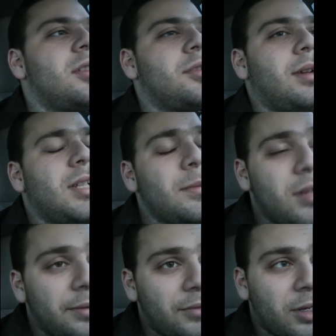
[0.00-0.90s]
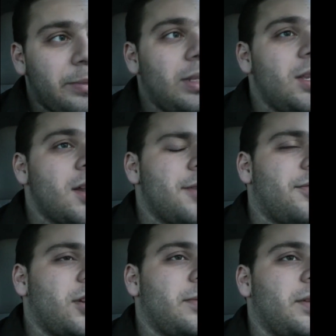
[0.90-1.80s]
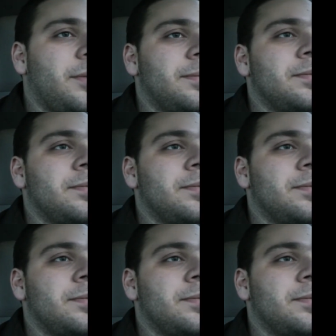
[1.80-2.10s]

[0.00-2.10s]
So I let him cut in front of me. He cut in front of me,